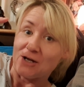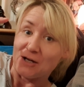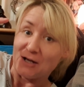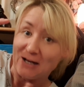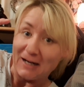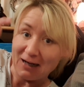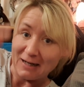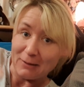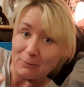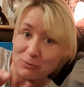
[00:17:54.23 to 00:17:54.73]

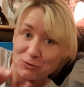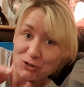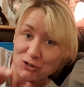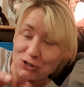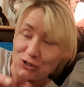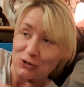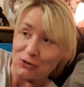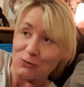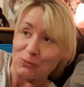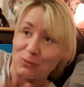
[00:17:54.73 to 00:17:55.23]
clip to
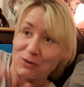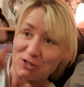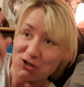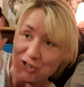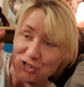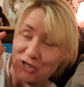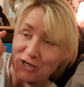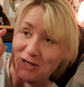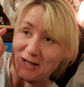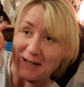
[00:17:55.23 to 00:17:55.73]
you, which
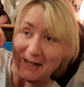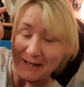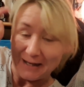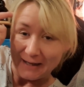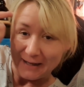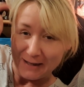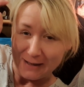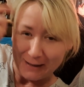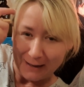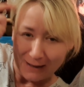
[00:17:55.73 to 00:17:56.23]

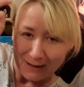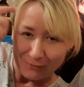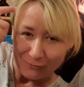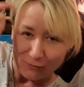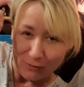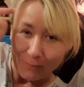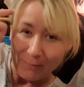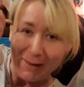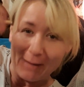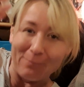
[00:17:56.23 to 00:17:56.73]
I have
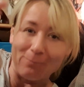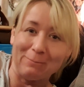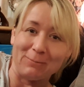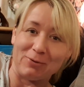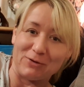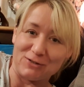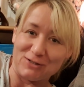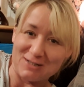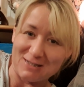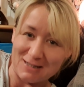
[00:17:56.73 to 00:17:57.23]

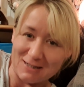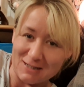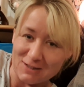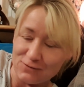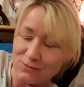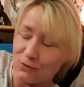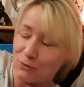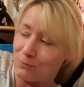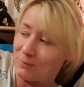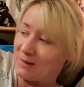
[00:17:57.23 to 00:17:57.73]
remembered since
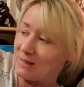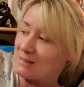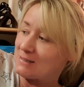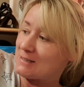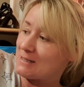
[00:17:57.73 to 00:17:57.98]
filming it,